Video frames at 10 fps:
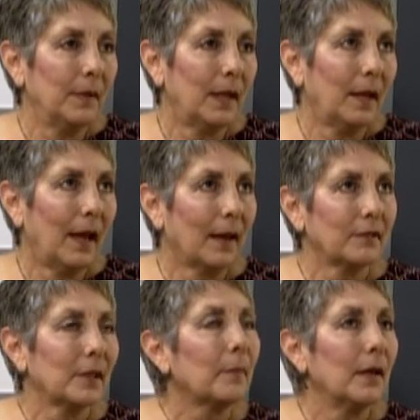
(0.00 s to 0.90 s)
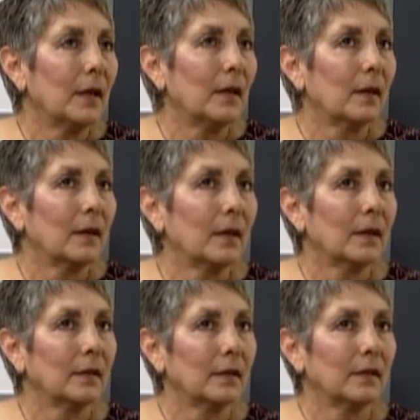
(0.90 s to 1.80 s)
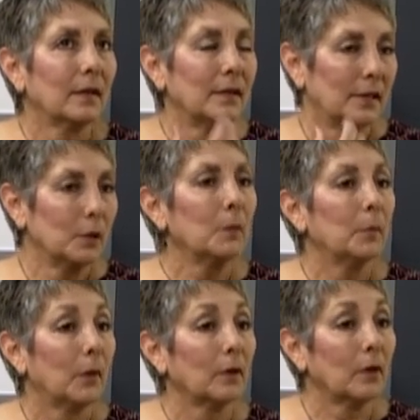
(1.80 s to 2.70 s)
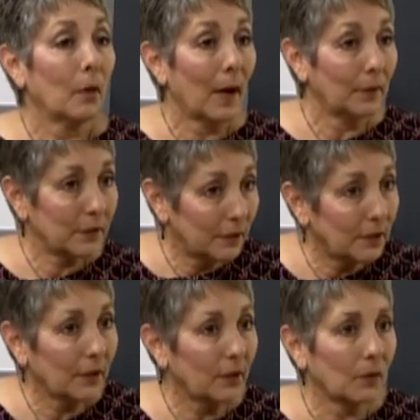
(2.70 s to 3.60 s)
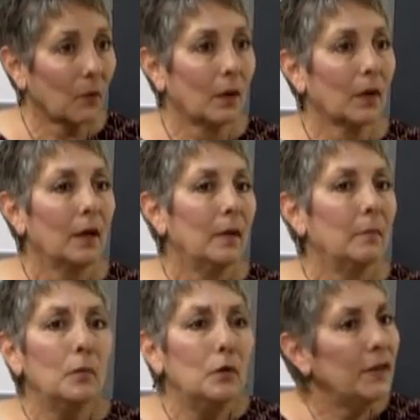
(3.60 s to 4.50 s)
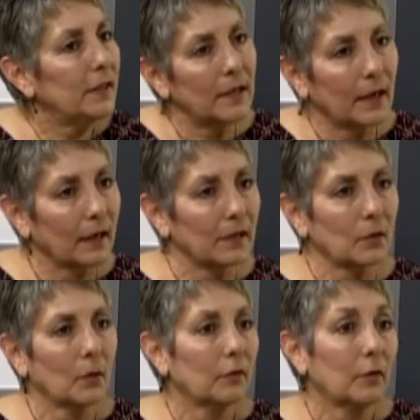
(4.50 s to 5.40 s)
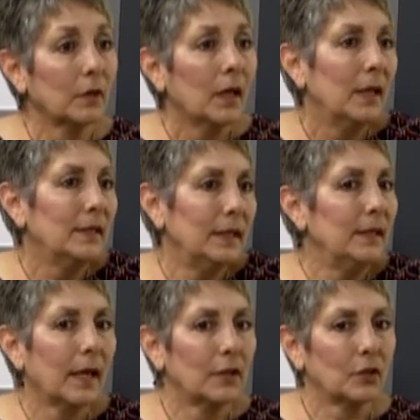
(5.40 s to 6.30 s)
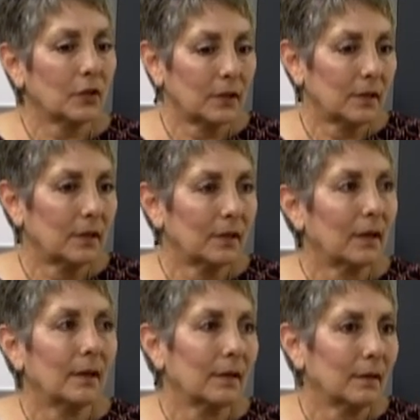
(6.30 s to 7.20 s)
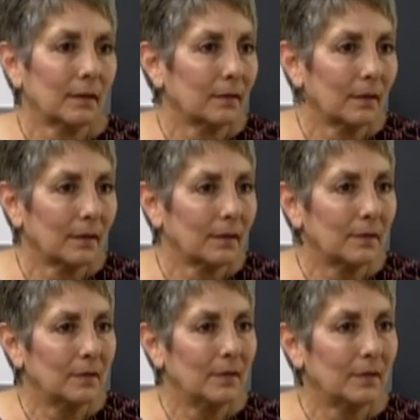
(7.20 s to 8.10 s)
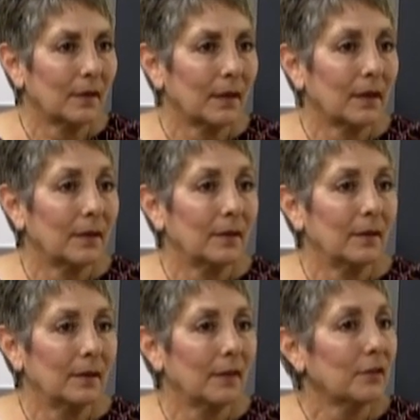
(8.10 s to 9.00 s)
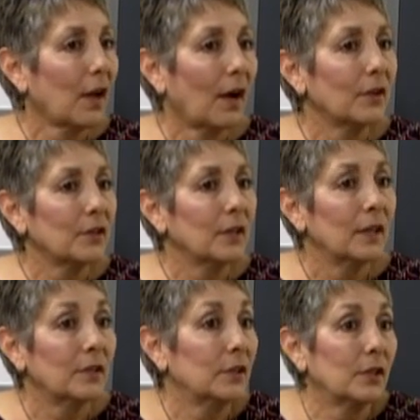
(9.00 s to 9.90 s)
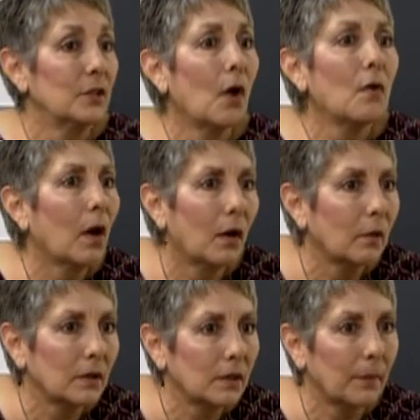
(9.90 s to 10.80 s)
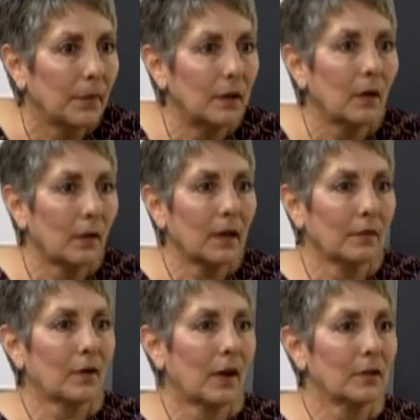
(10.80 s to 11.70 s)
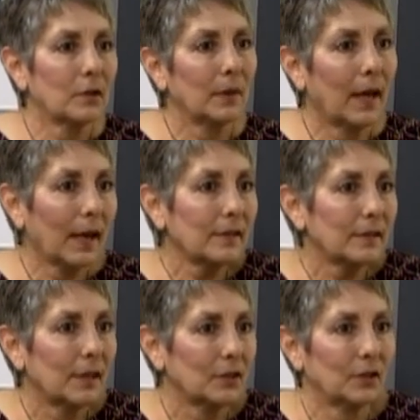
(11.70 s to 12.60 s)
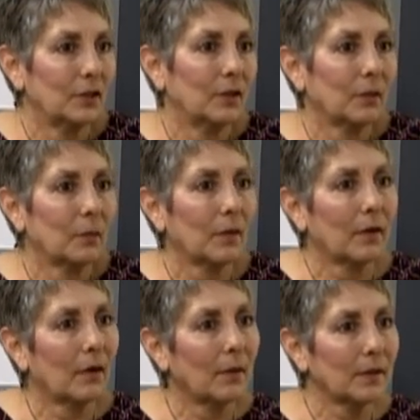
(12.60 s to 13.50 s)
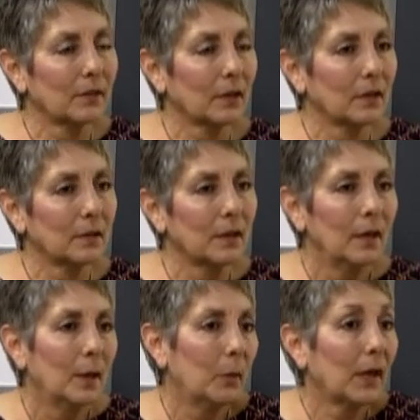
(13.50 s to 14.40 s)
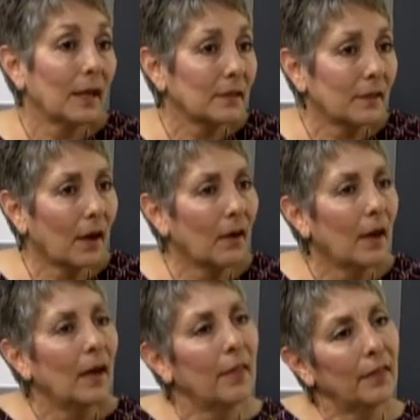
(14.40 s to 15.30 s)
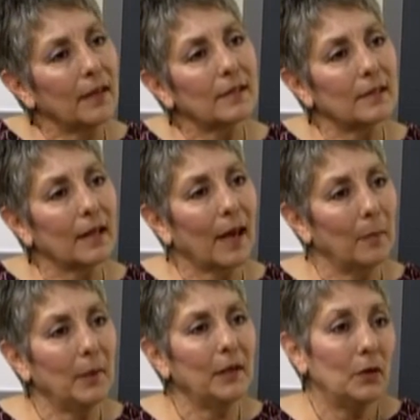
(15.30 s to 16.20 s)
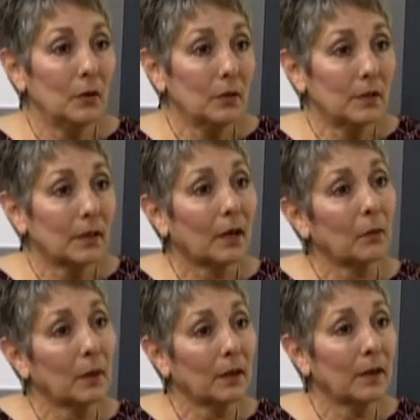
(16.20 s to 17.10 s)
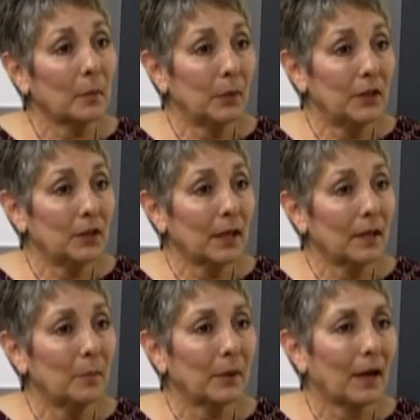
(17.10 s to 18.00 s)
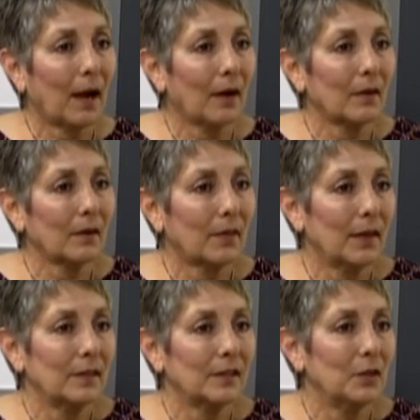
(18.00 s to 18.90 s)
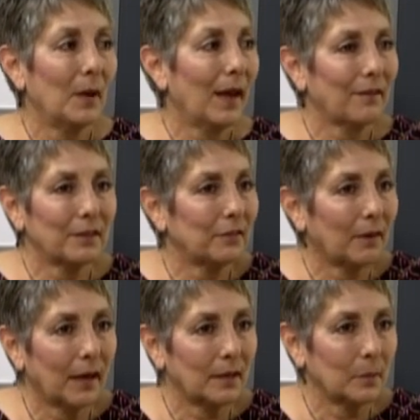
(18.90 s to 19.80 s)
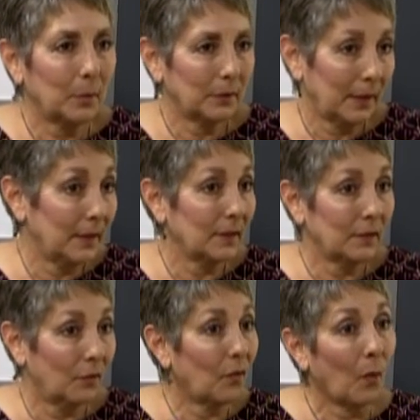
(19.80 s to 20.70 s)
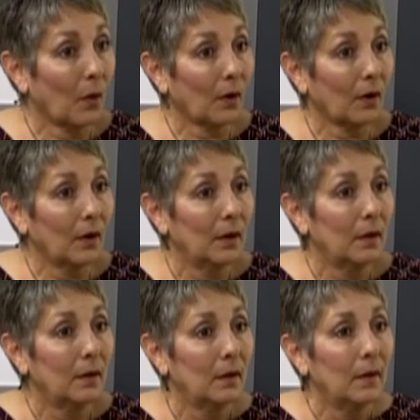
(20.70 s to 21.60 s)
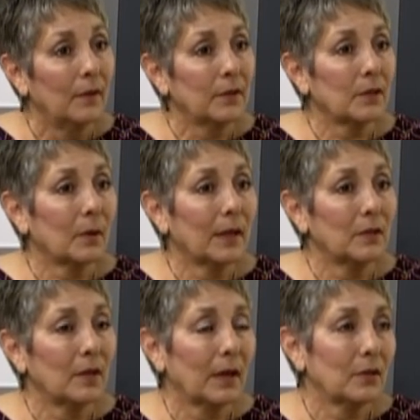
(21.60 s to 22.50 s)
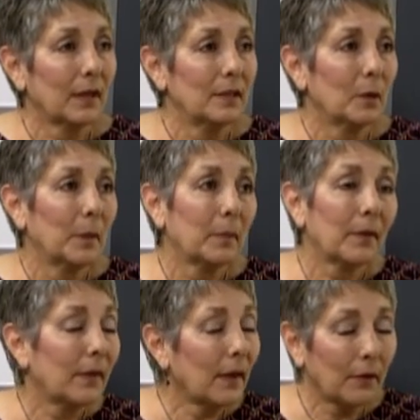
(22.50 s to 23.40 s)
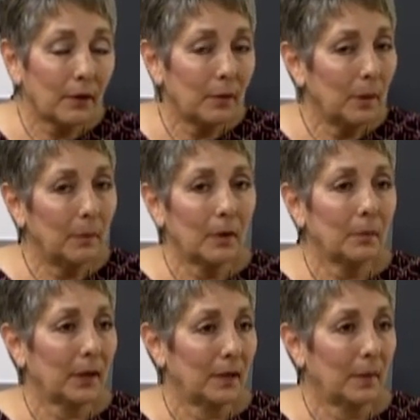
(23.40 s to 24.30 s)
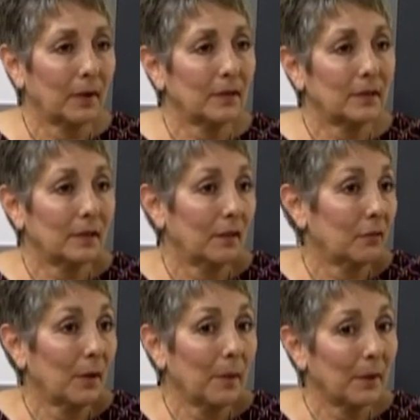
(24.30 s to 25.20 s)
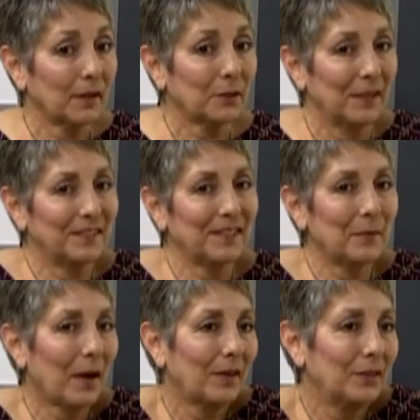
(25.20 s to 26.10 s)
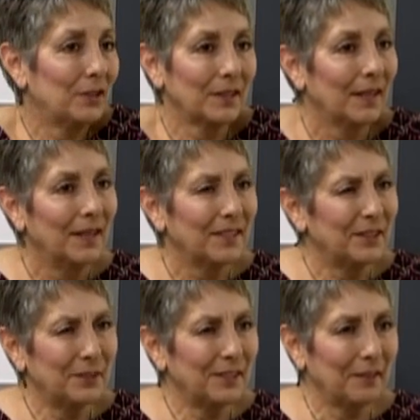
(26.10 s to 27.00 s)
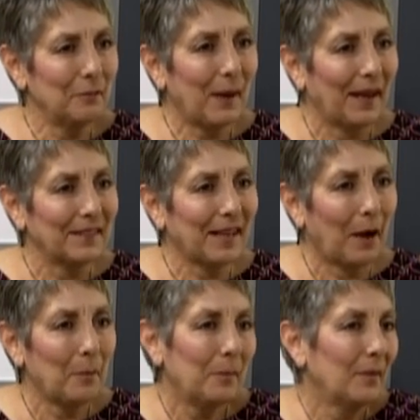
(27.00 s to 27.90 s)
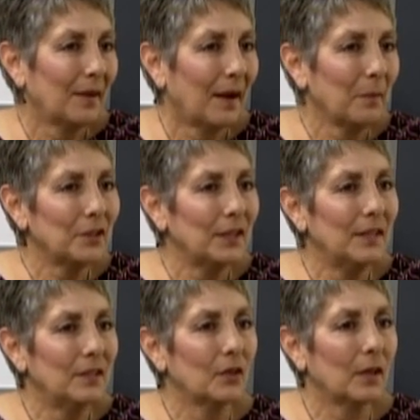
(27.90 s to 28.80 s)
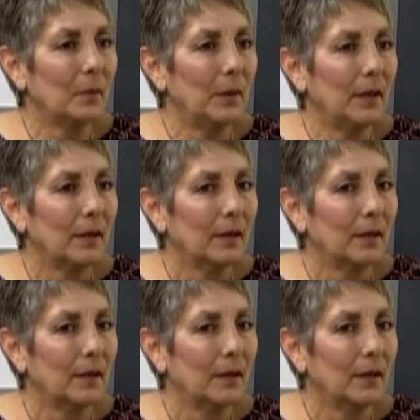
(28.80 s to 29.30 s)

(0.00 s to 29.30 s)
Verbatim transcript: have something consumable, go out to dinner or movie tickets, or for teenagers, a, a gift oh, card to Sunoco yeah. or mm -hmm. something, you know, a gift card to a gas station, you know, when they're always looking to put gas in the car. Things that can be used and are really appreciated, but aren't things that you have to find a place for. Right. So I, I try to tell people, and then the other thing people complain about is gift wrapping. So I say, why don't you just, just use gift bags? How, how much easier could it be?